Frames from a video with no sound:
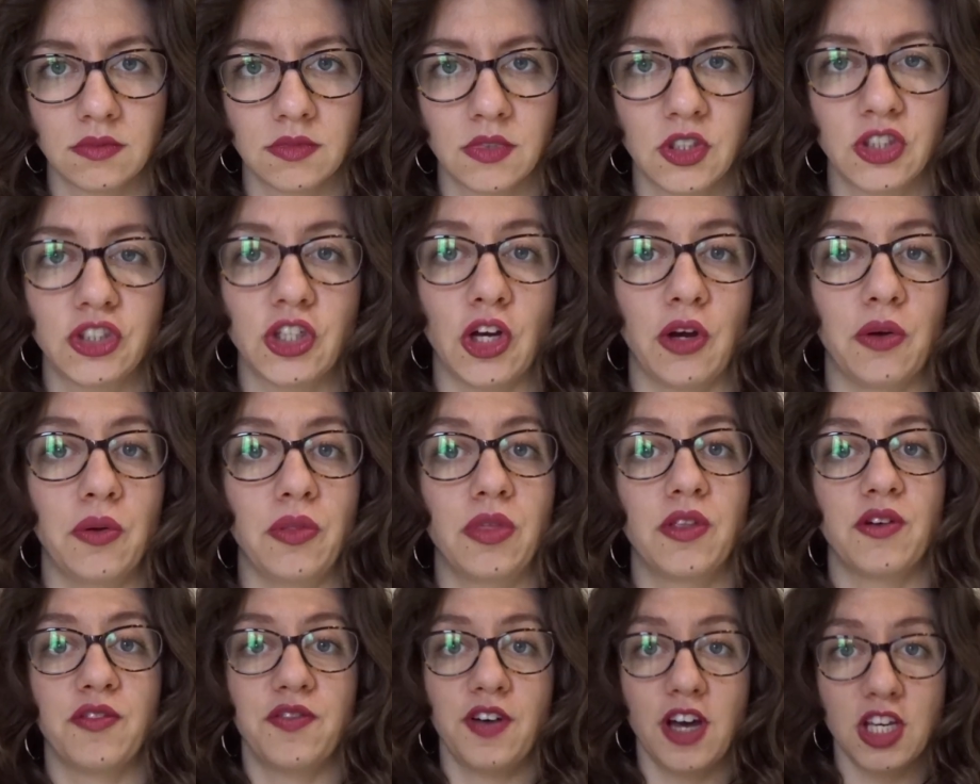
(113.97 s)
So
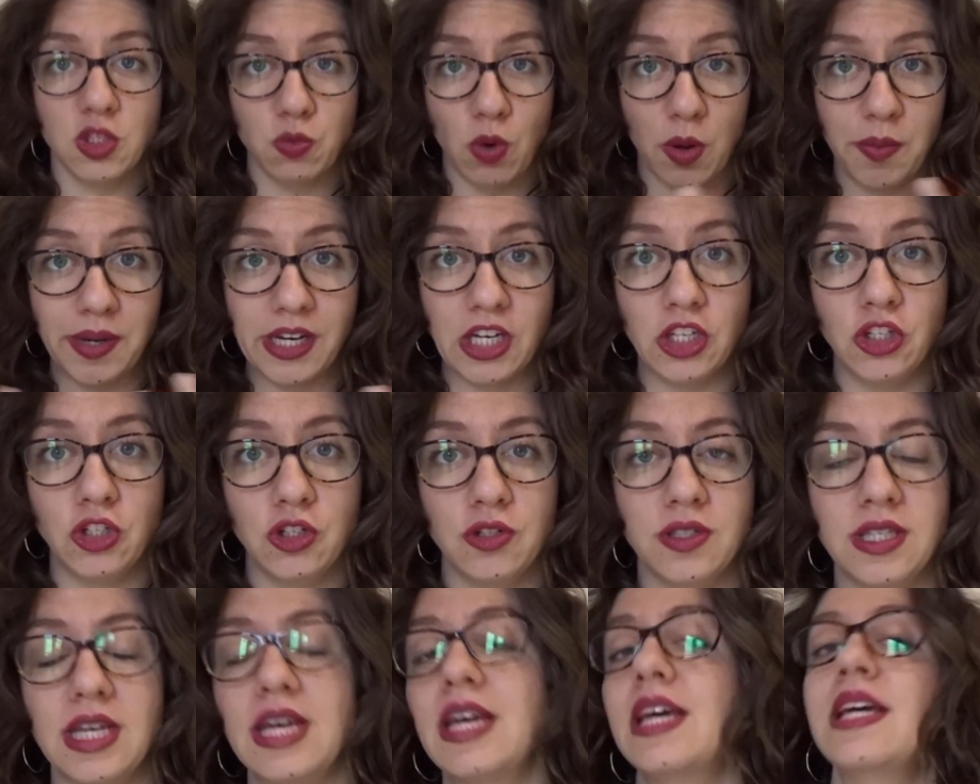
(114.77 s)
the first way we can
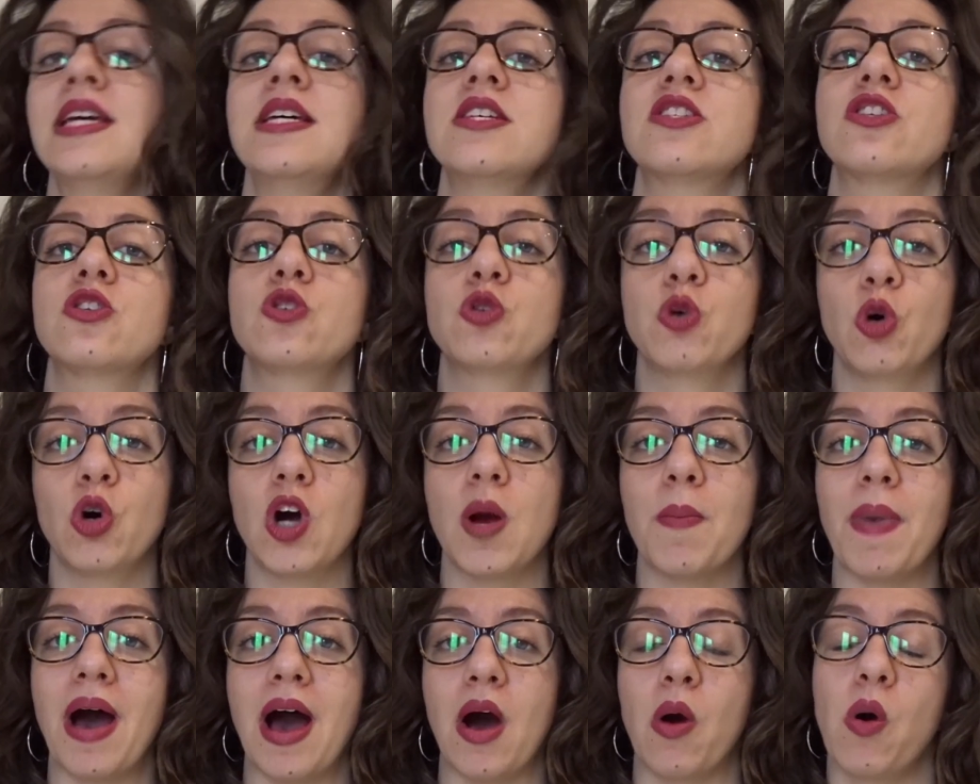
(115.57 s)
use it is to talk
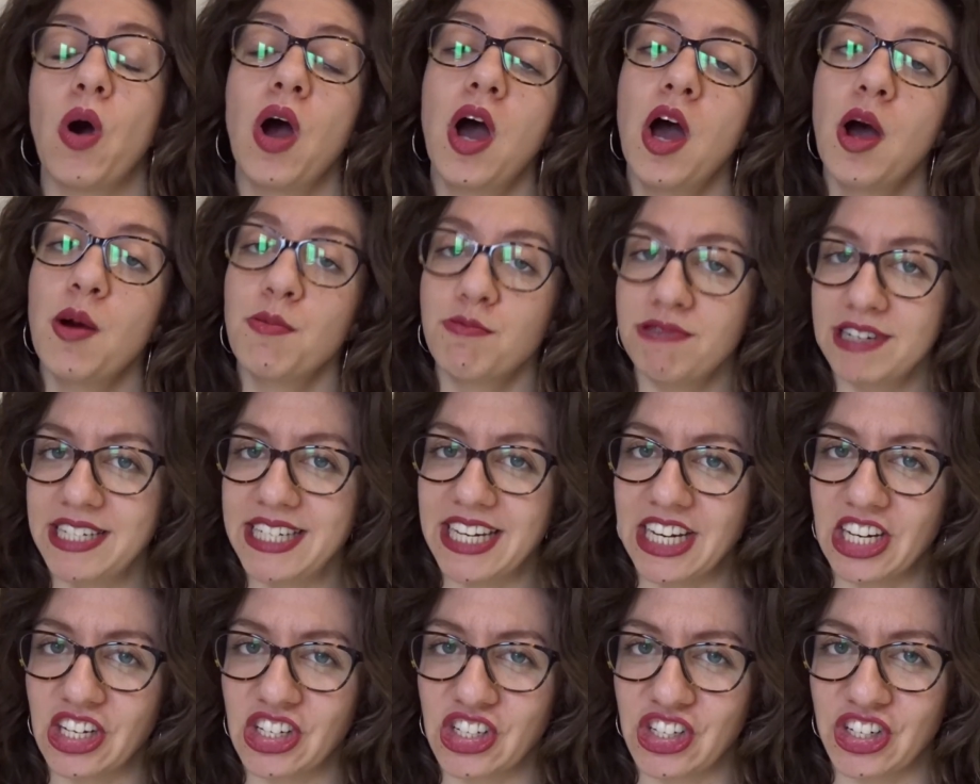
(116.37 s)
about
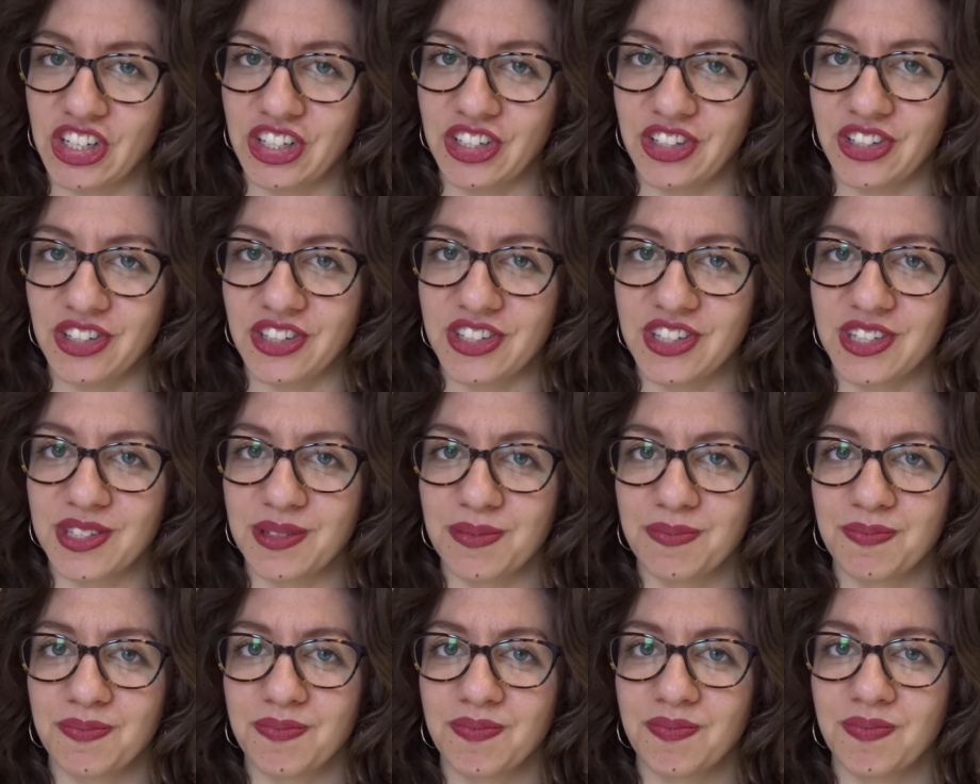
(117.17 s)
predictions.
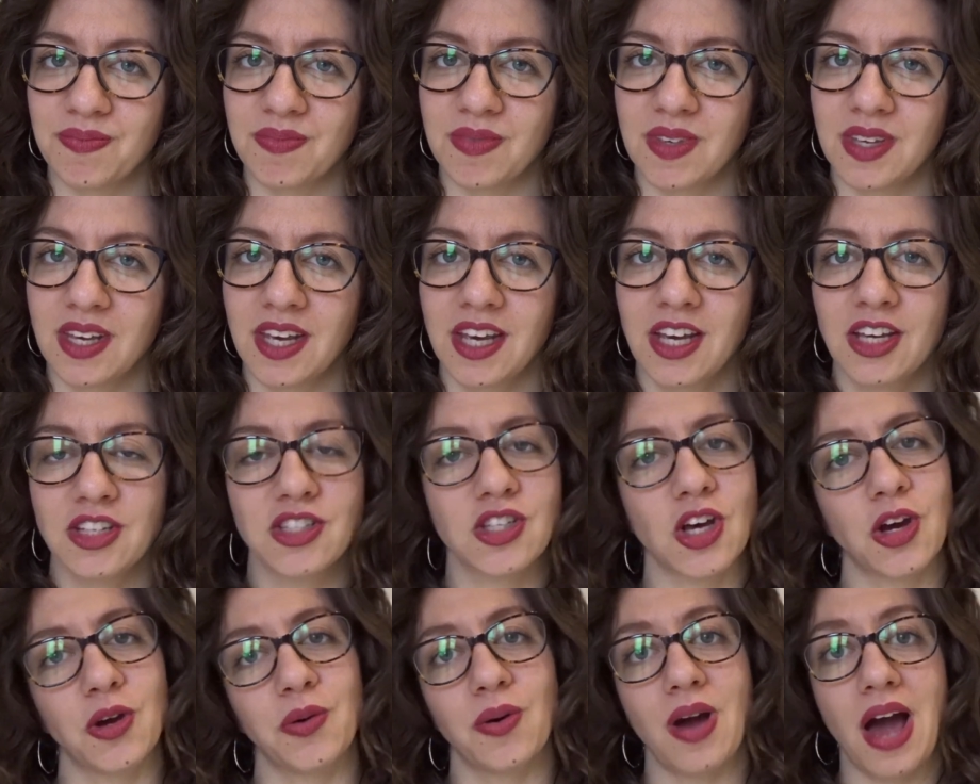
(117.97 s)

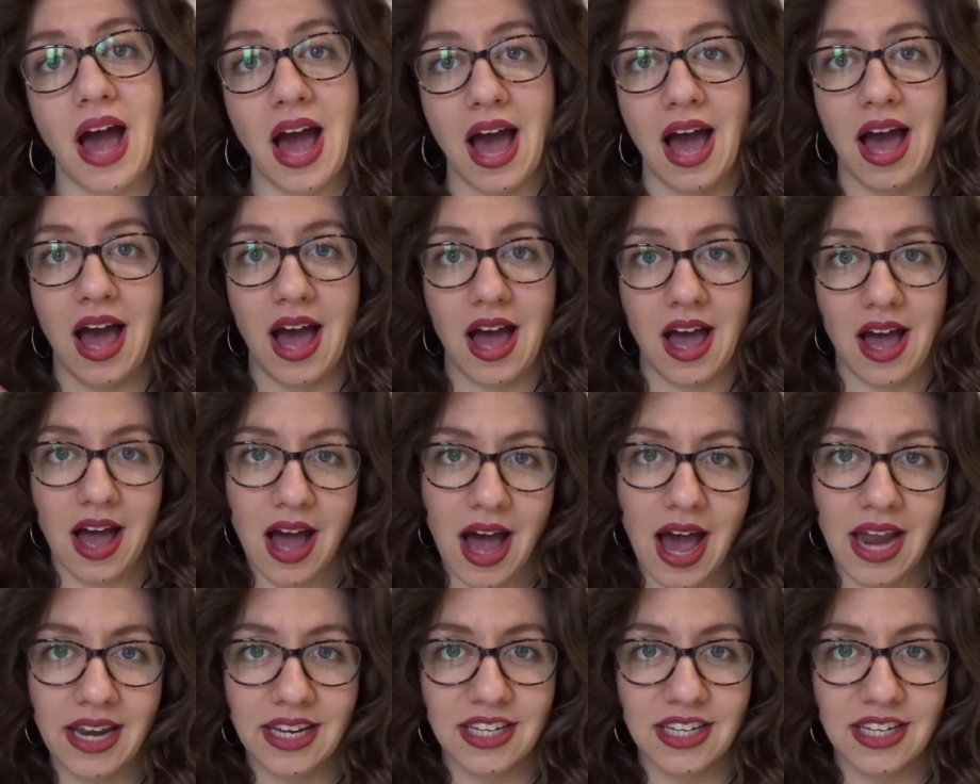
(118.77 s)
So an